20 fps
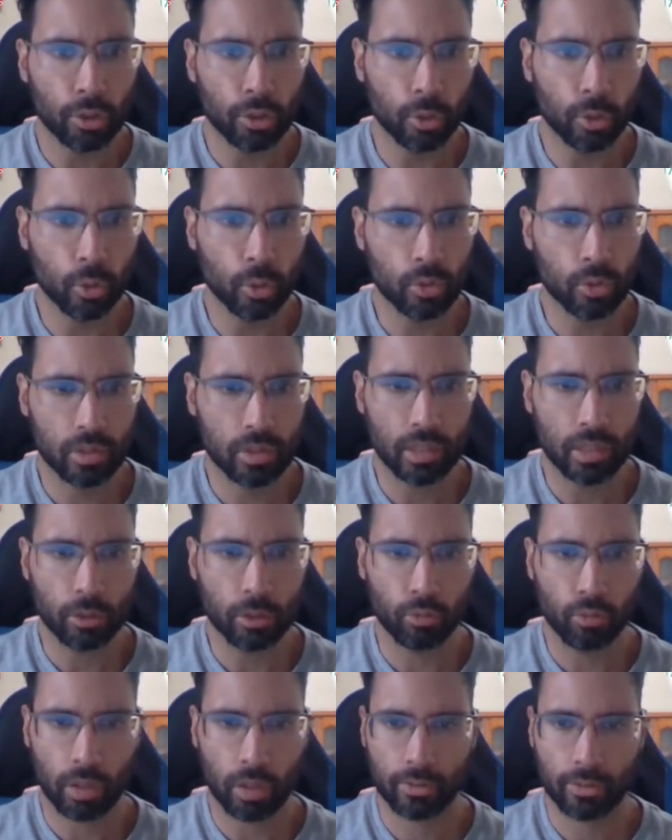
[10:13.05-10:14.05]
uh,
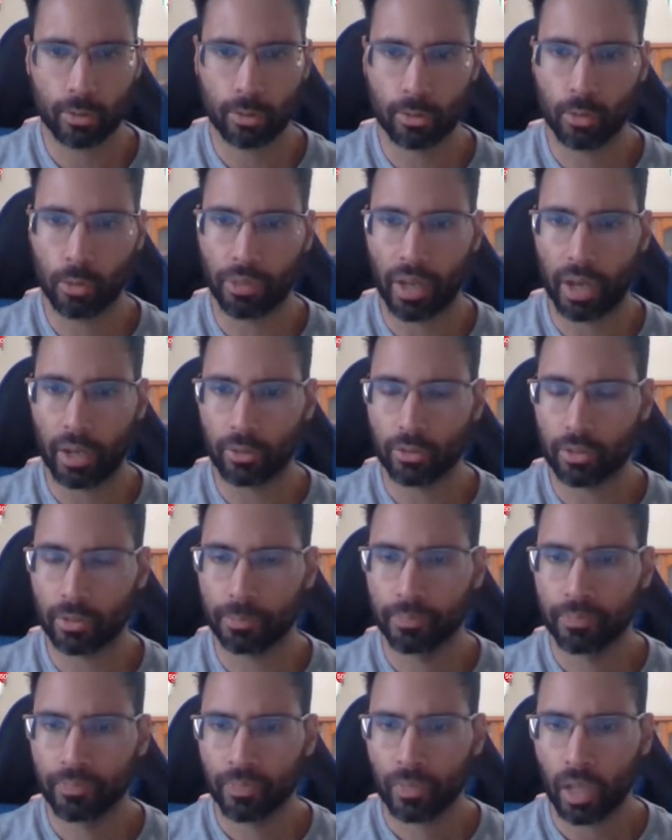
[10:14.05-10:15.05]
use the Russell two
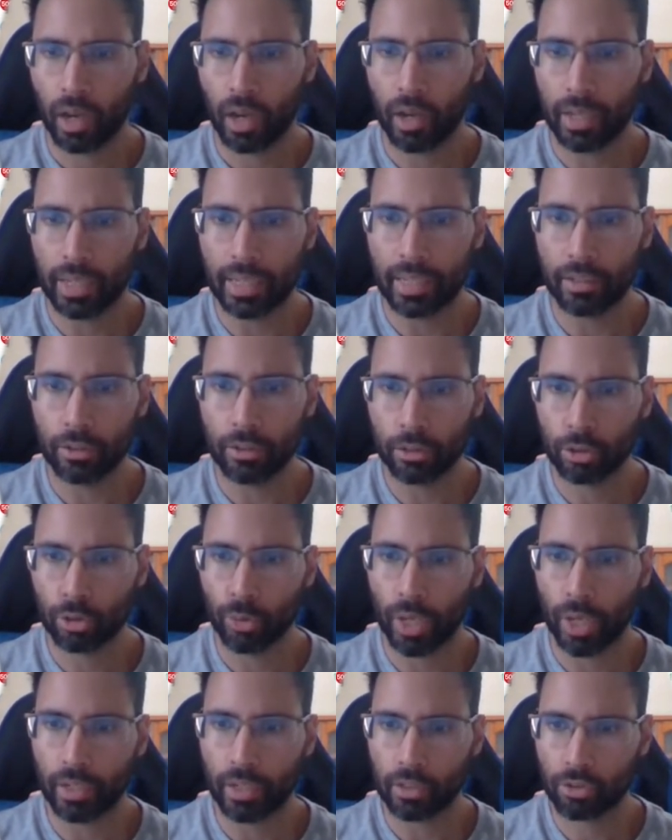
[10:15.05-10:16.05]
thousand uh, in
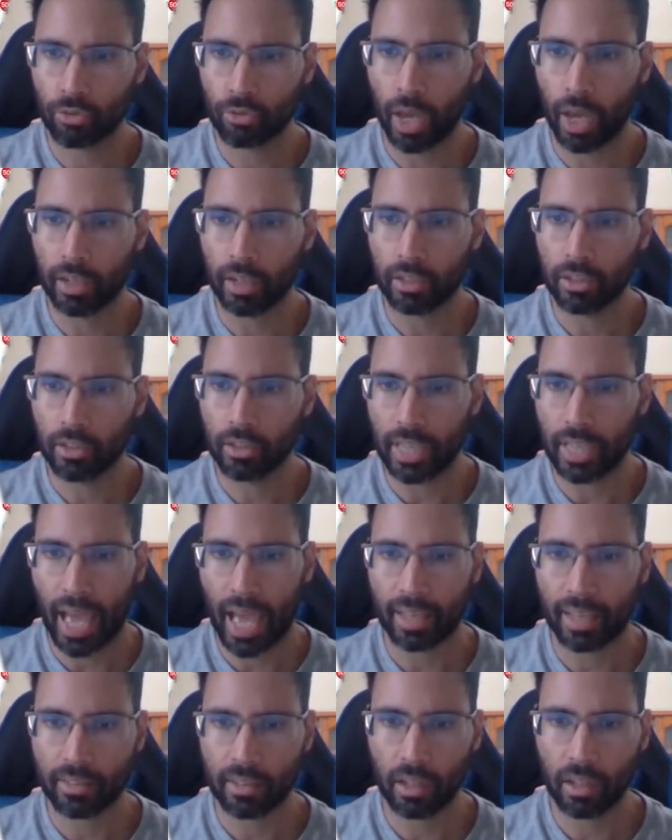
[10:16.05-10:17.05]
your trading
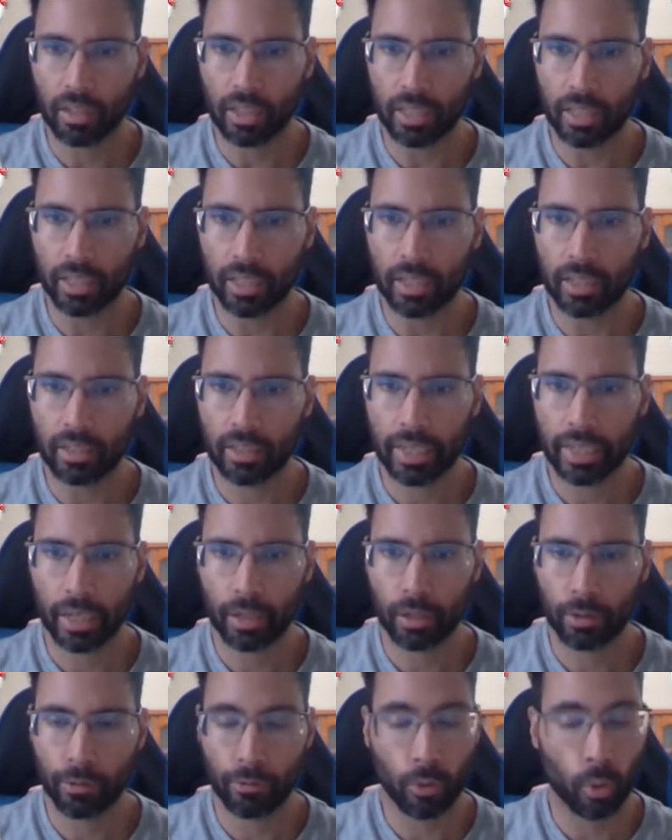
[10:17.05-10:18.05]
strategies as a leading
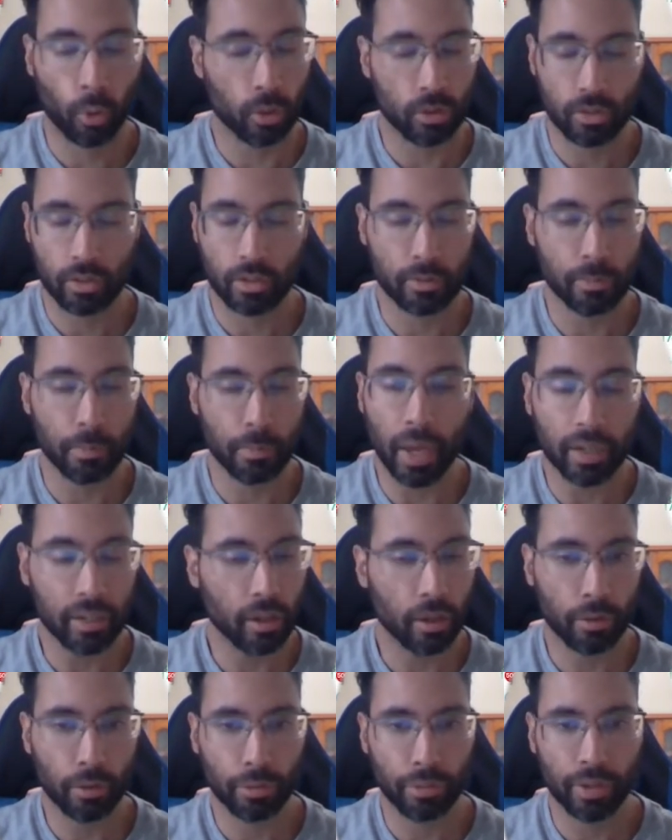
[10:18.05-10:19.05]
indicator. Of course, there's
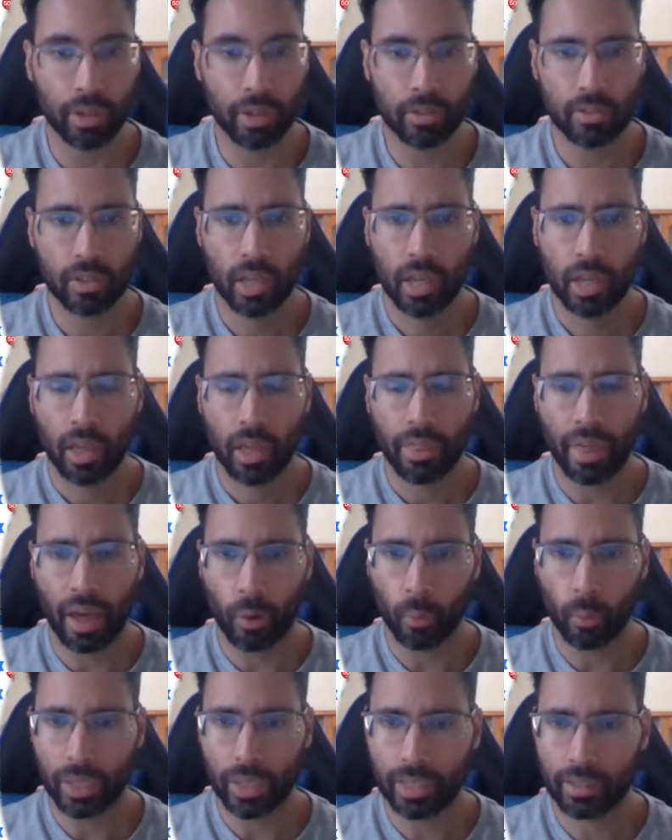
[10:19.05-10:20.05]
many other things
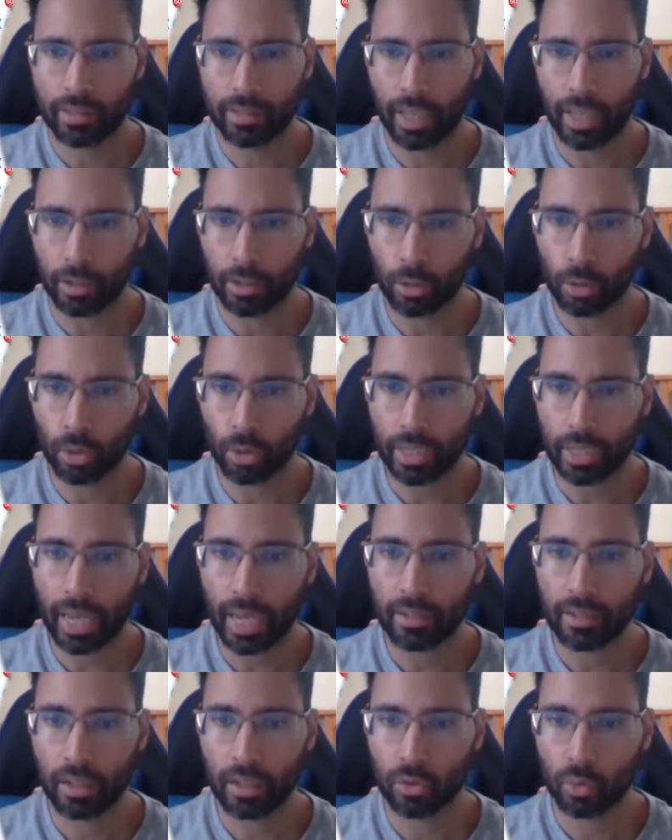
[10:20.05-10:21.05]
that we can take a
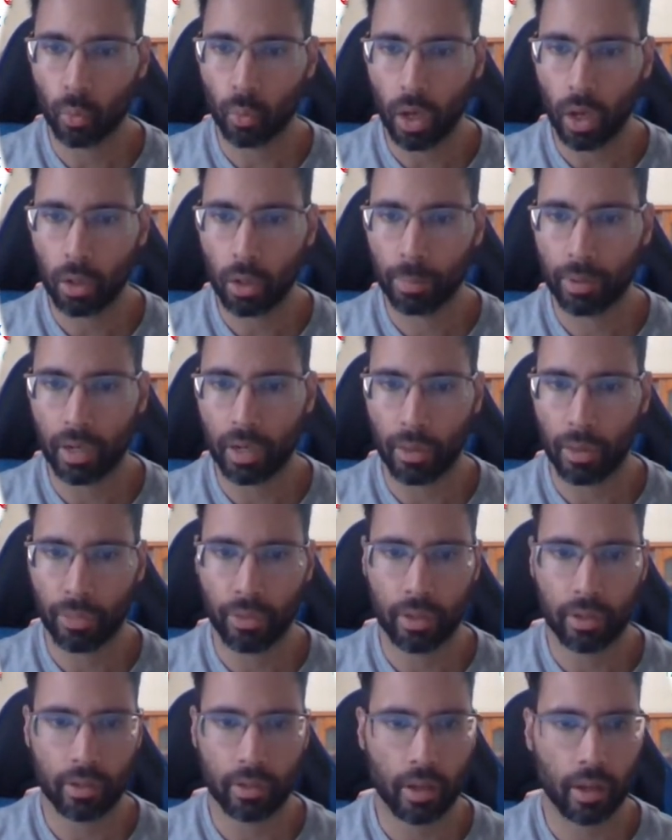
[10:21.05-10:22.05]
look at as well,
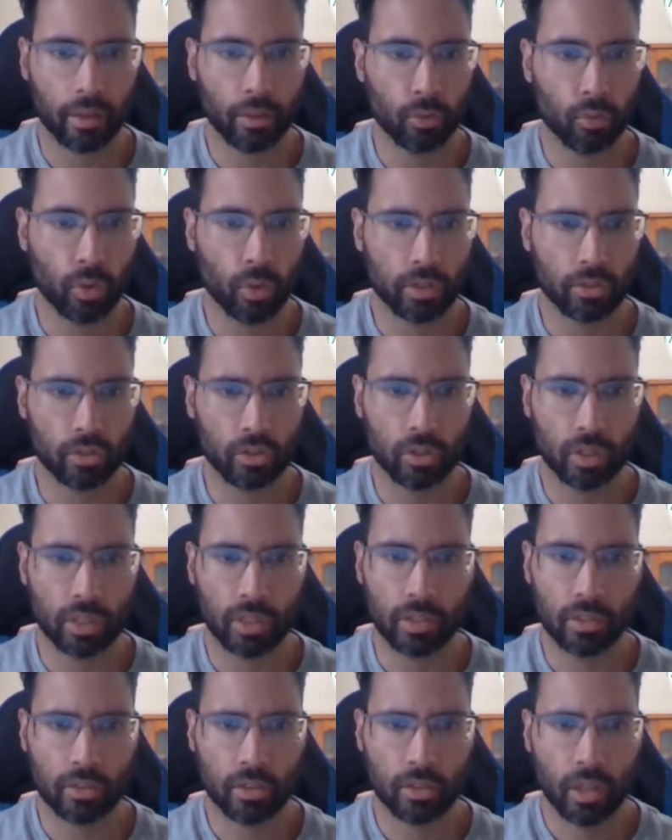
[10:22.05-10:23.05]
but I think uh, the
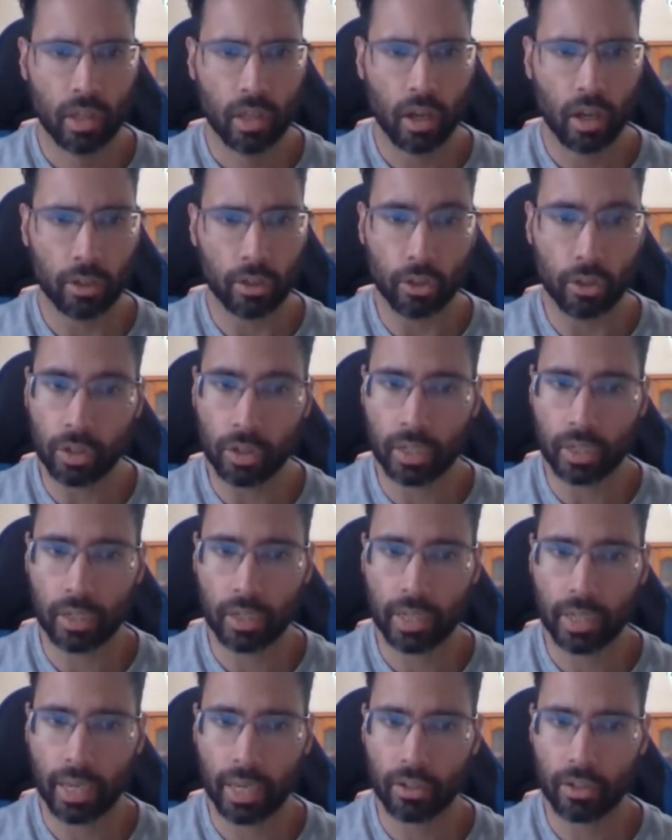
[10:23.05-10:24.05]
Russell is a
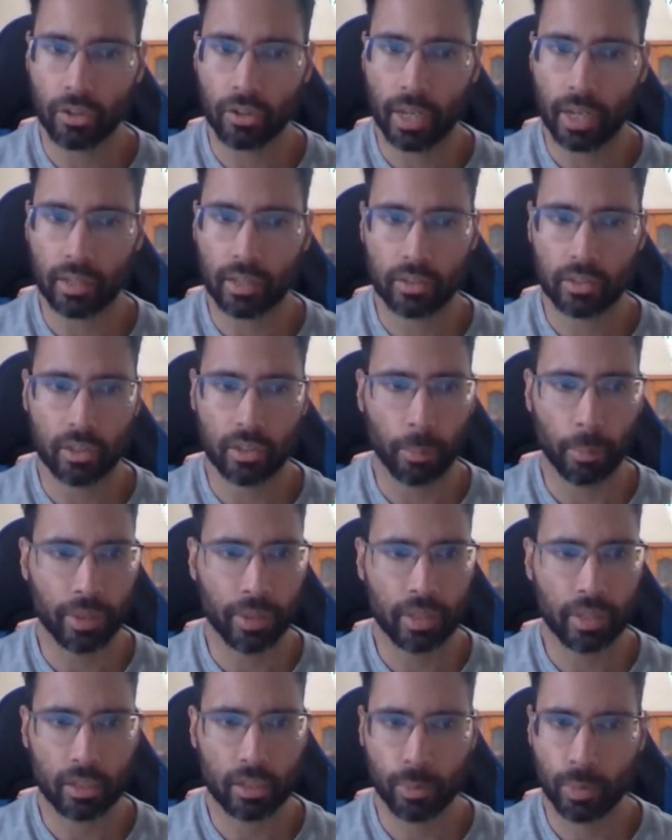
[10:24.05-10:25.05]
good indicator, and it's
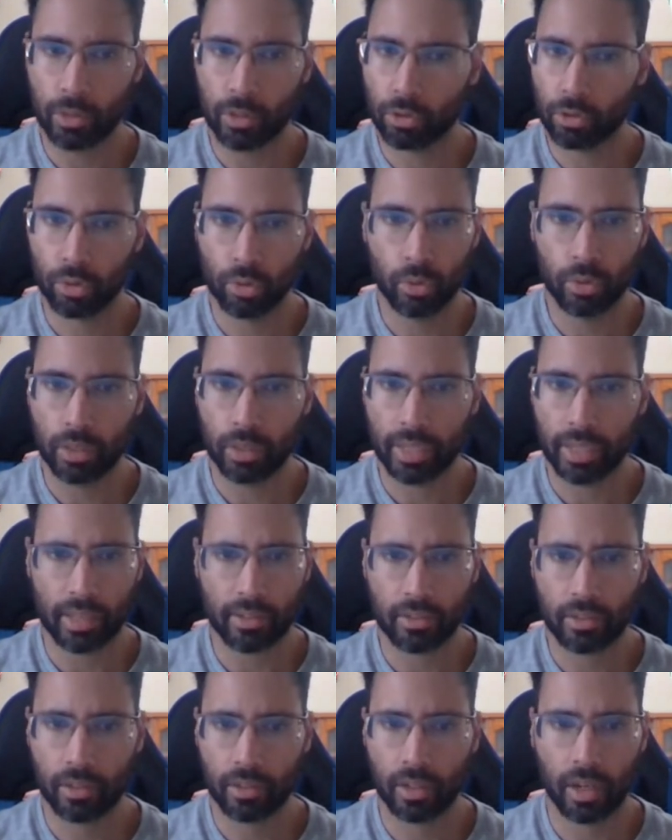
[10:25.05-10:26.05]
something that's been true
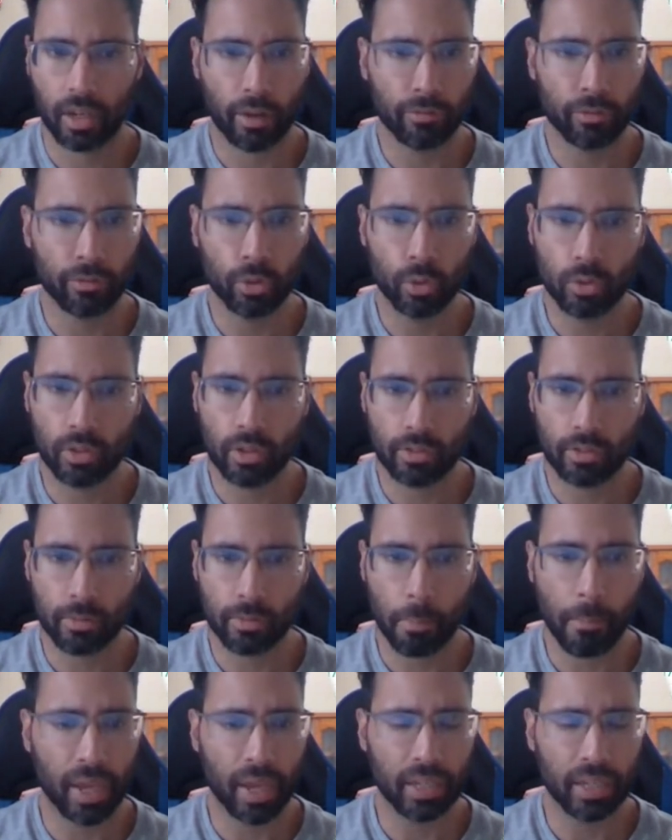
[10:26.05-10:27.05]
and tested, and I've
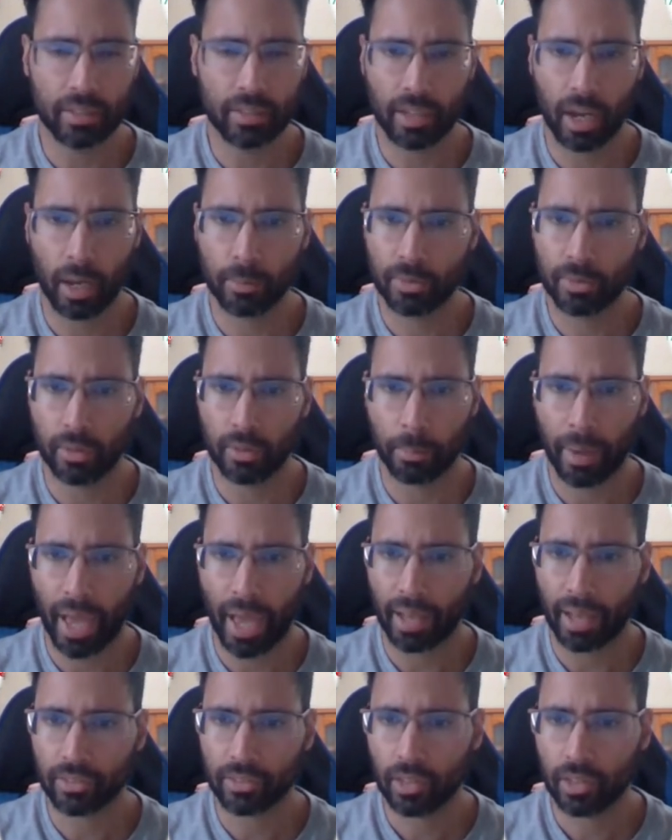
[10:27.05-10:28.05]
used this many times
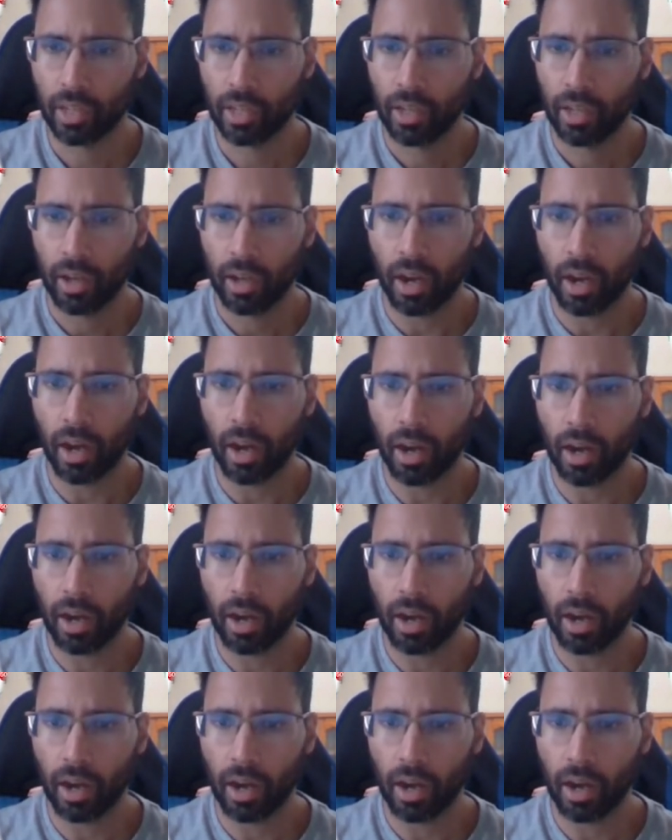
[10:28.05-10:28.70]
in the past.